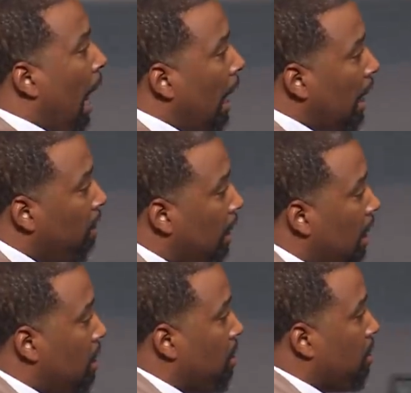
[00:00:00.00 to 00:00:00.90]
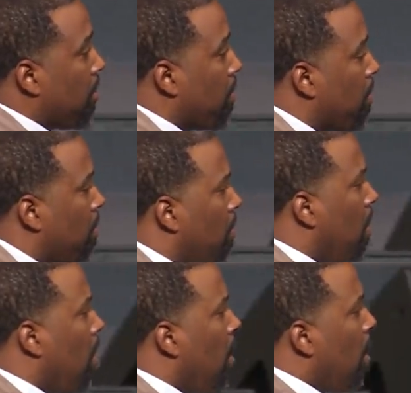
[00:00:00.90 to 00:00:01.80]
And here it is
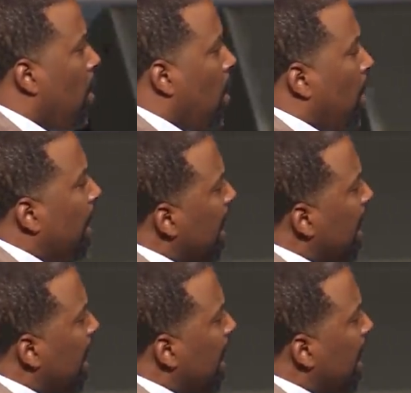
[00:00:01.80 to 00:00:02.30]
the